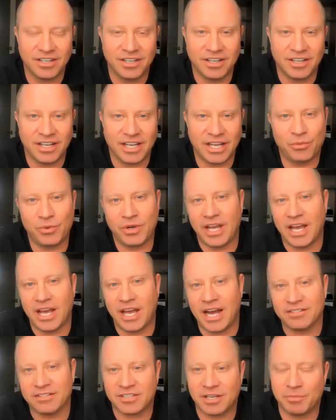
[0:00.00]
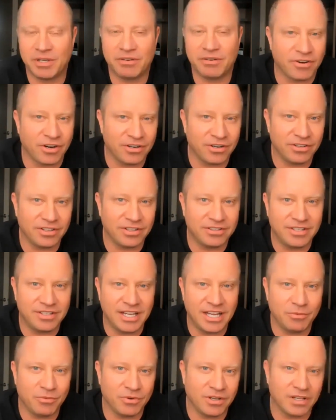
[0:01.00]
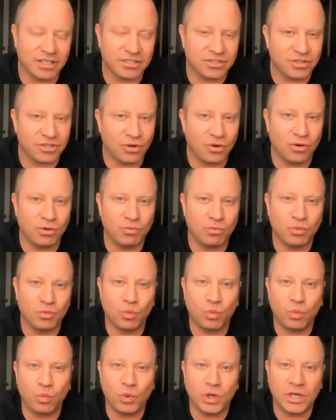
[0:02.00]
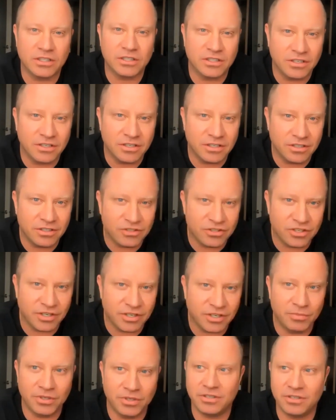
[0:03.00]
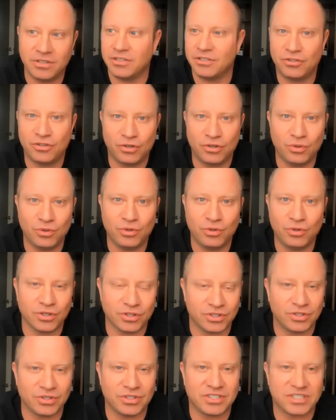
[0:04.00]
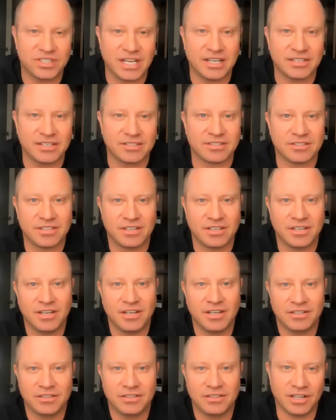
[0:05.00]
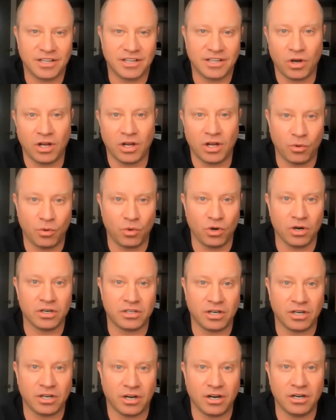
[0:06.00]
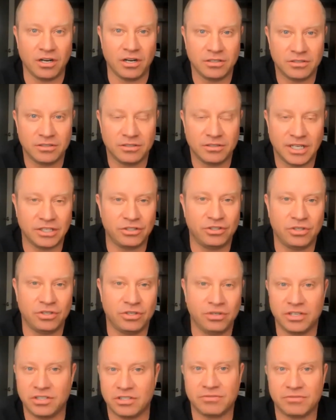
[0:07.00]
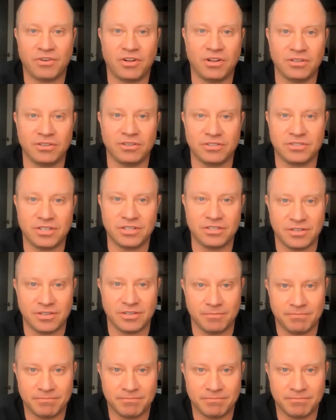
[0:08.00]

and we ask them in front of the team, we're like, so what contributed to your success? They're like, well, I worked hard. And two, I just followed the system.